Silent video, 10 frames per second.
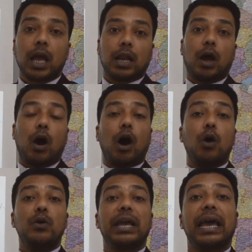Now,
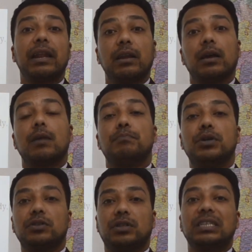how can a
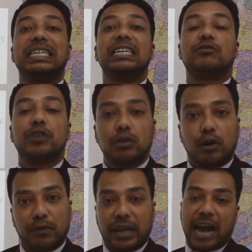person get rid
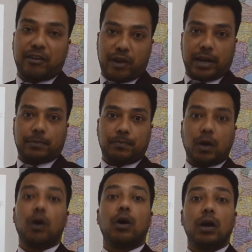of
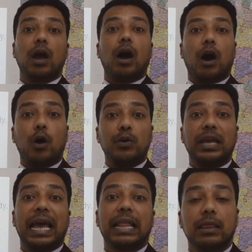cataract, or how
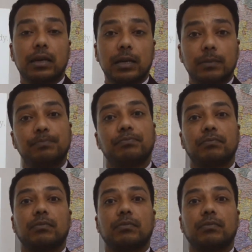can the